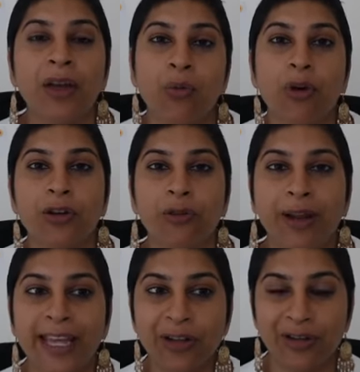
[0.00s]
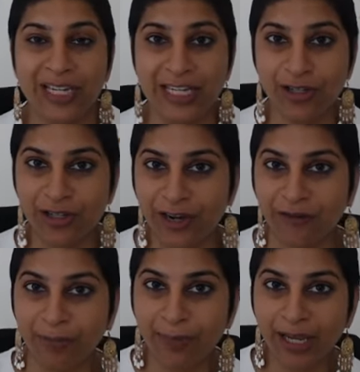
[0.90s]
what to write on each and
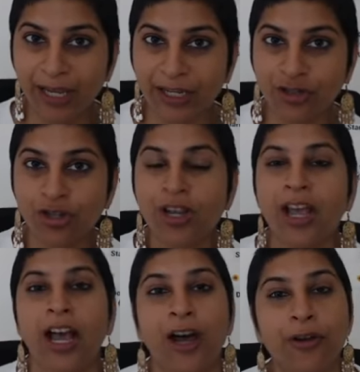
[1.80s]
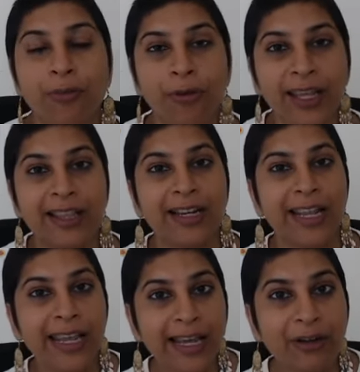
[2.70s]
every page, how to bring the
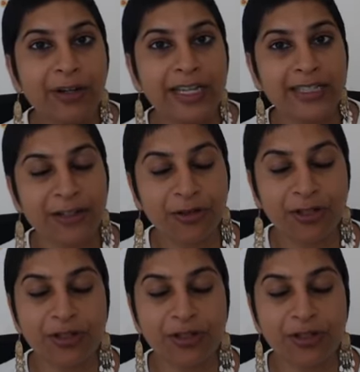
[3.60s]
layout, etc.